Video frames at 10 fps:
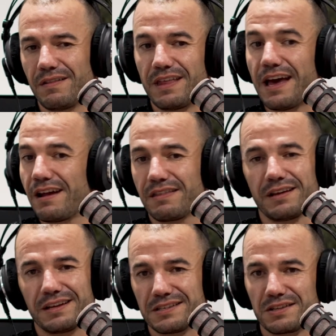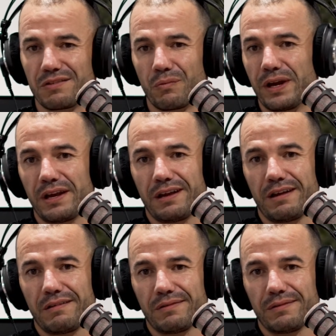that I think is
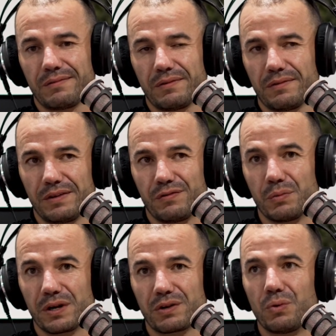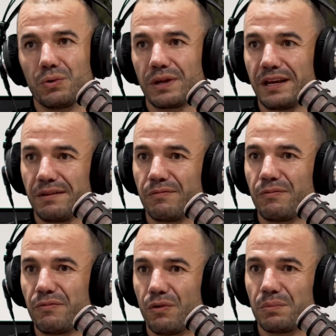where if you want to call any
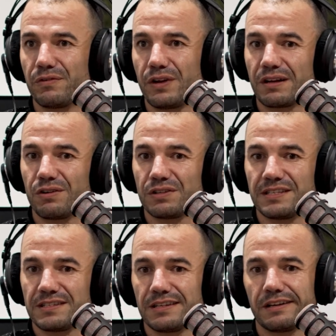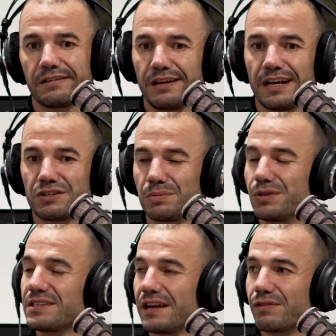form of like artistic
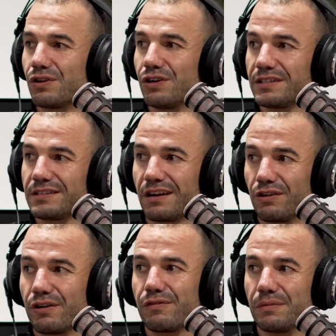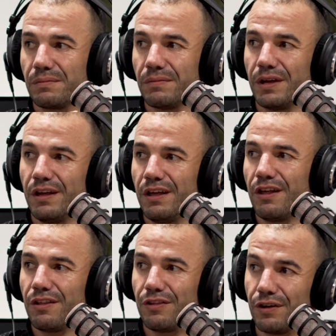attributes that I've got I got it from
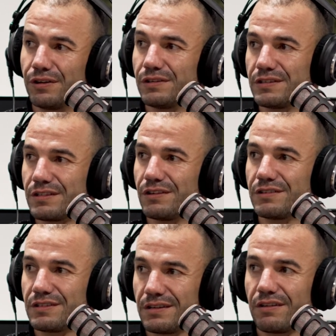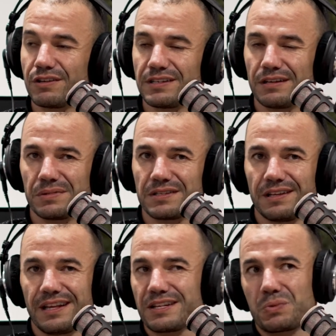those from those, those, elements
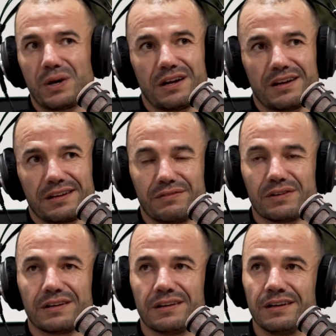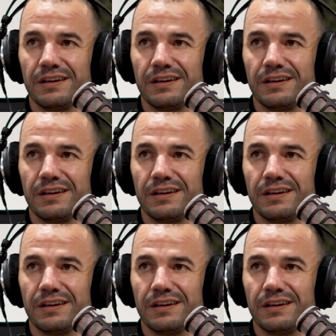and that's yeah. why even